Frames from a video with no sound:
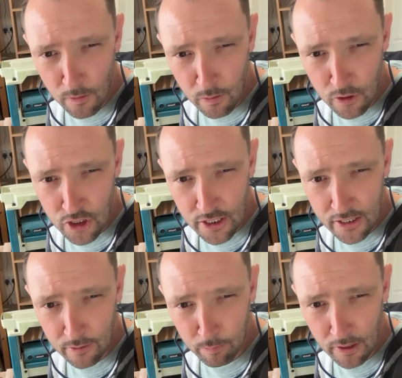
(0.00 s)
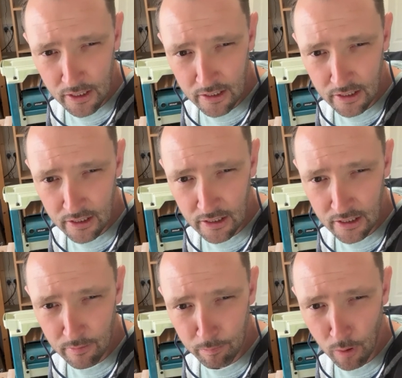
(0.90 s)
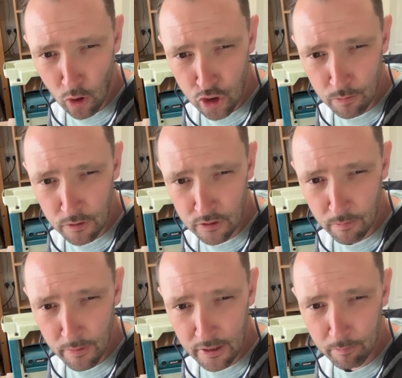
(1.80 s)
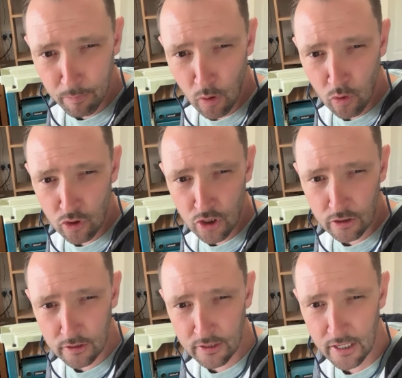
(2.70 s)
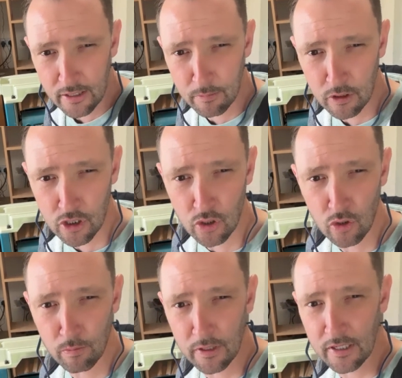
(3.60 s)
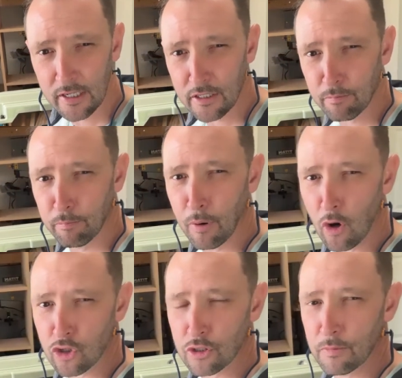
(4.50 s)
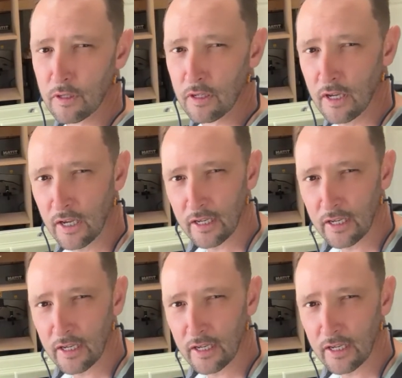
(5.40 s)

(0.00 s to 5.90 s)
I wish I had a plane and nearly impossible to make boards on the table so, but it is possible.